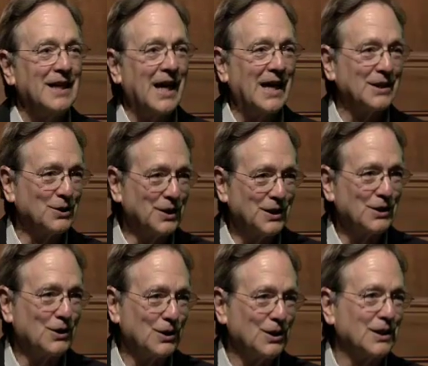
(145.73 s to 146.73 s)

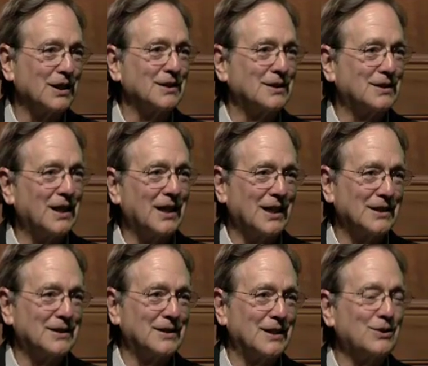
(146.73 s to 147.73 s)
analytical
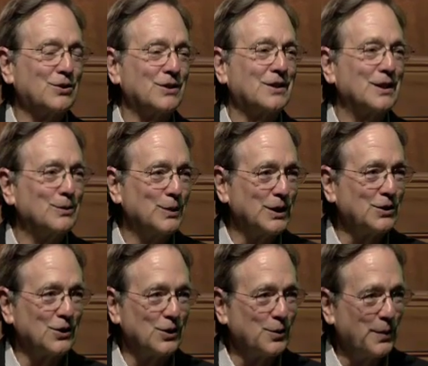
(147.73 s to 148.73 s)
and interesting
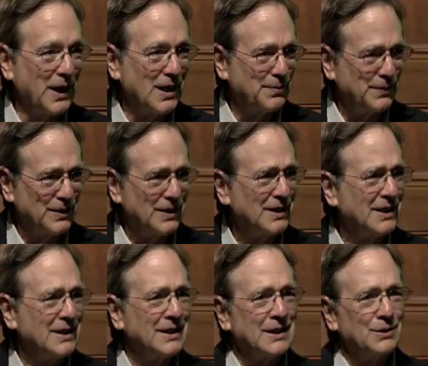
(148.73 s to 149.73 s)
research paper,
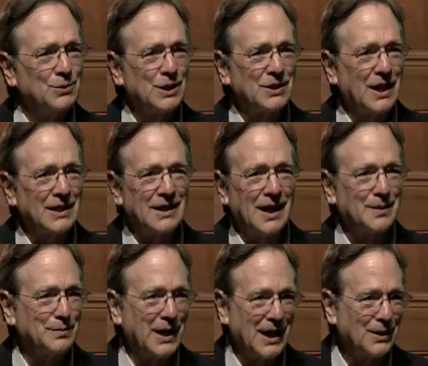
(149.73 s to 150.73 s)
which I
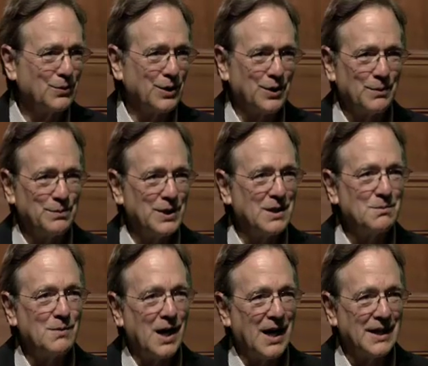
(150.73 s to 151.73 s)
got back with a B-
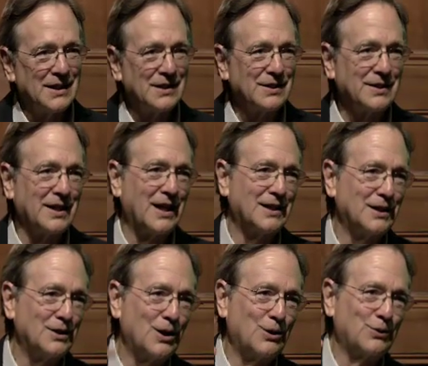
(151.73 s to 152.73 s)
and a
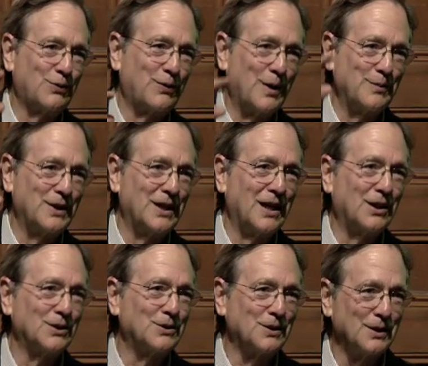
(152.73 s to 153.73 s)
note from the
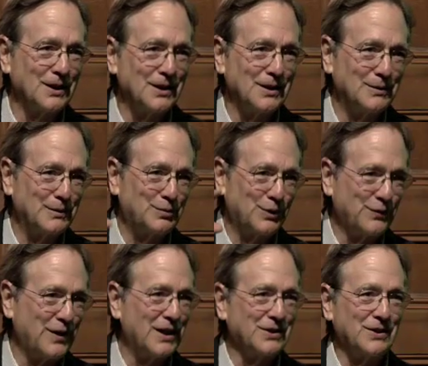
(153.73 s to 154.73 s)
elderly
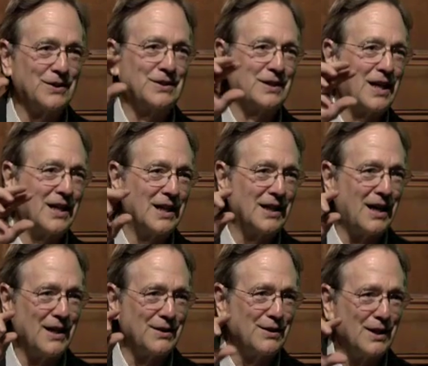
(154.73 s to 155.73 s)
professor saying,
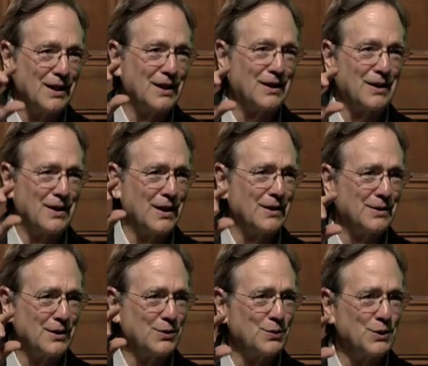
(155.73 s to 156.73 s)
I think
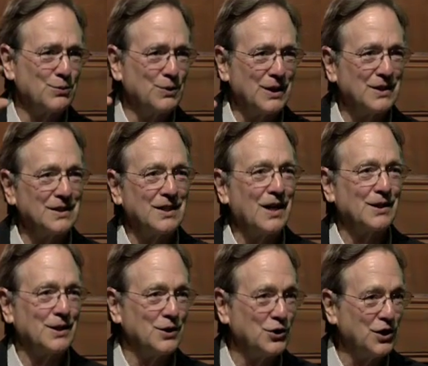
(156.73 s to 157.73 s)
this was written
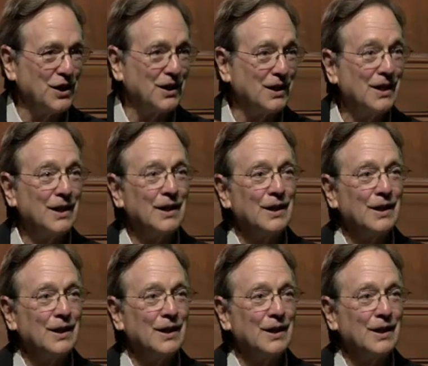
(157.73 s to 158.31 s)
tongue-in-cheek.